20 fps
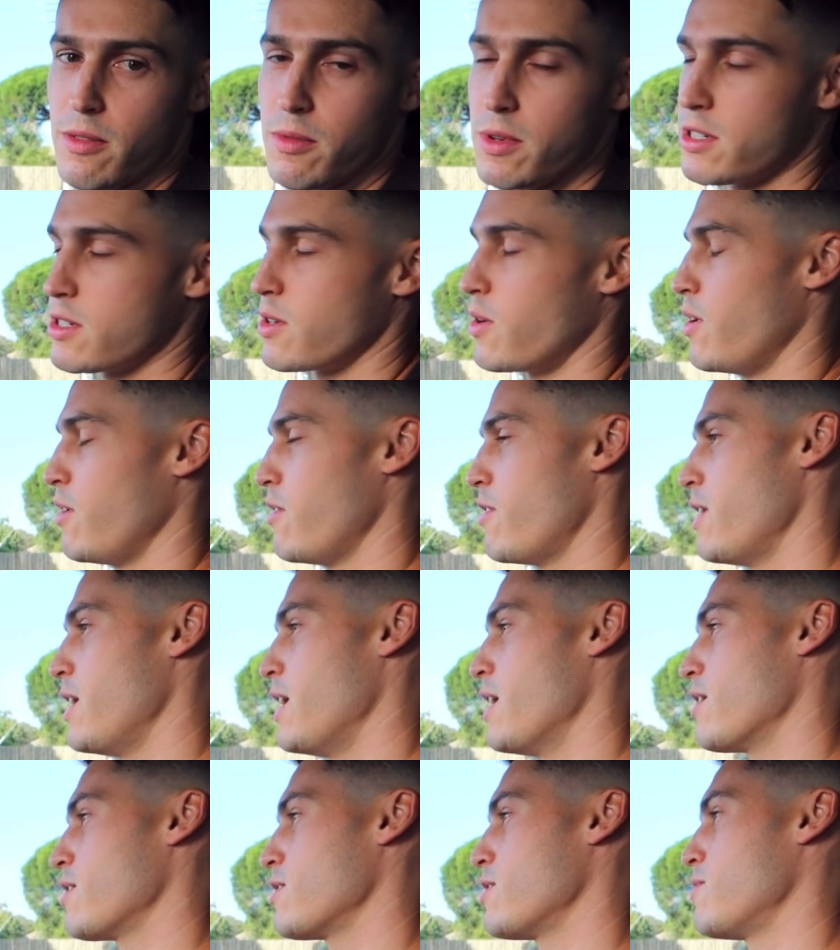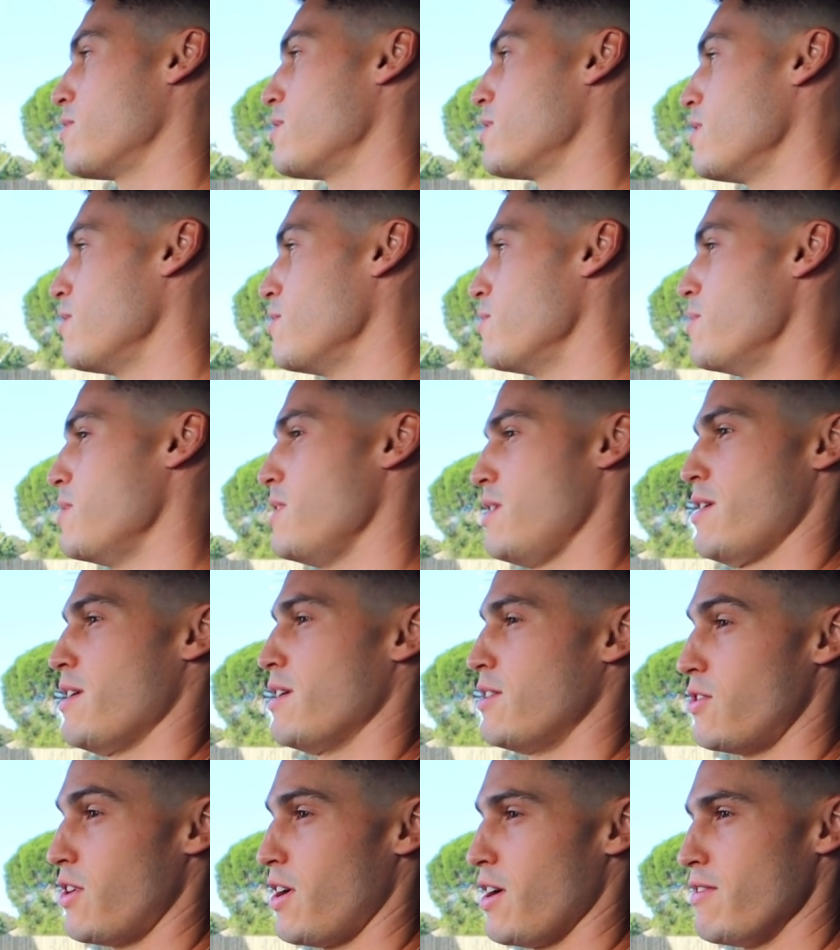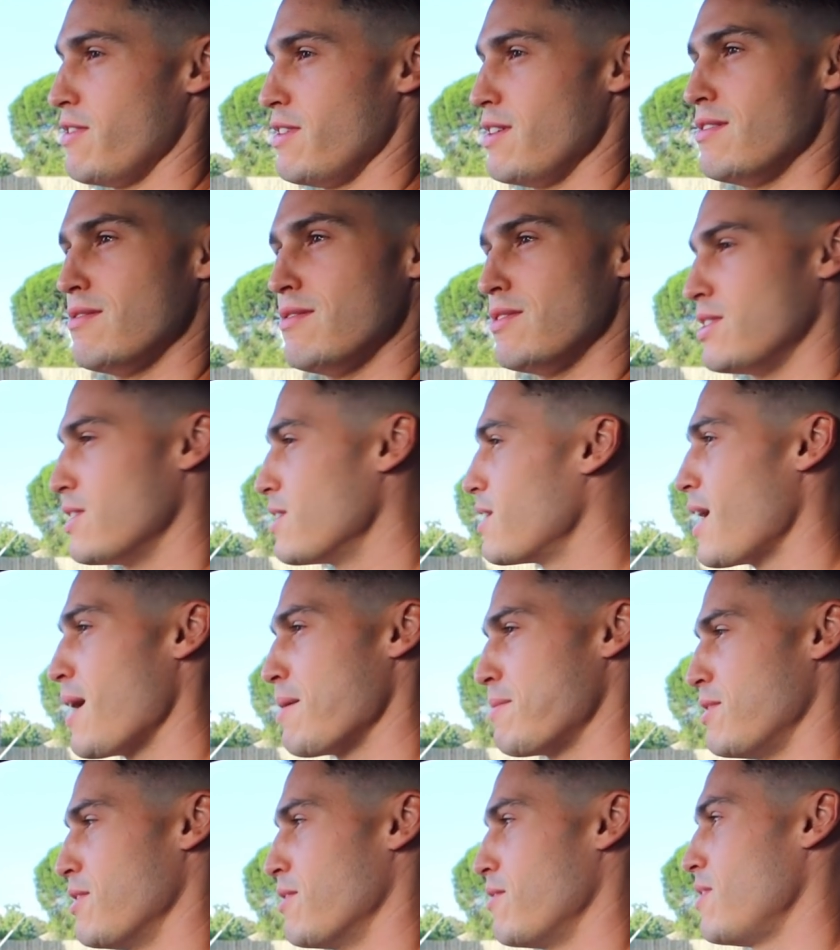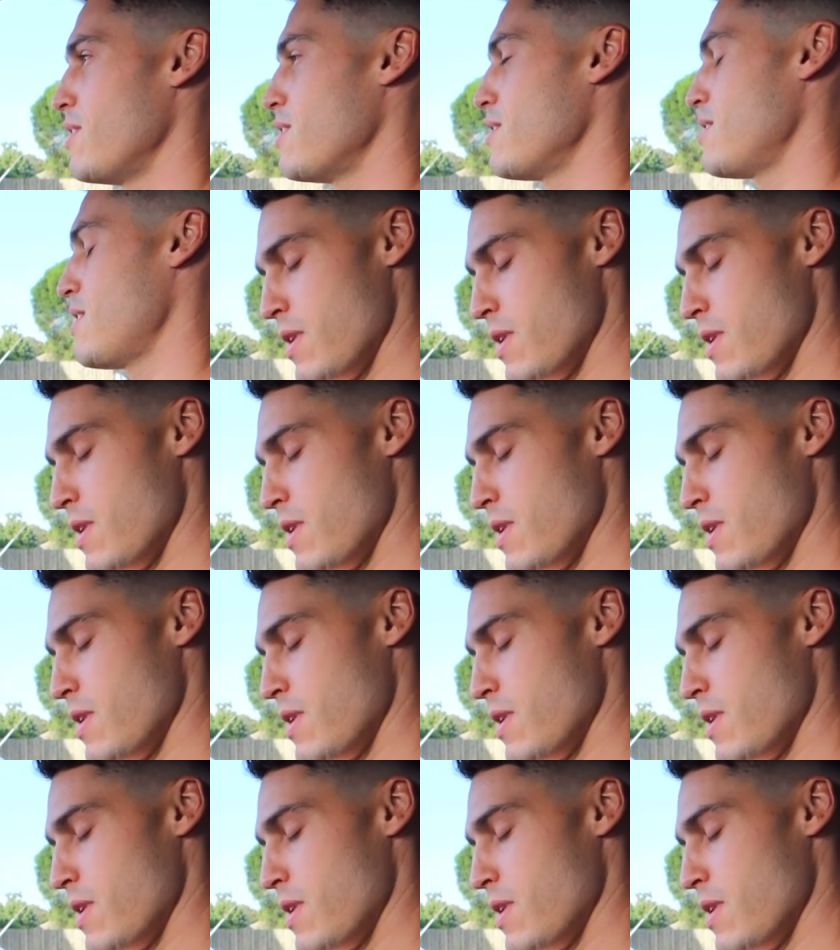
on what's going on right now, because obviously we are driving, which is Captain Obvious.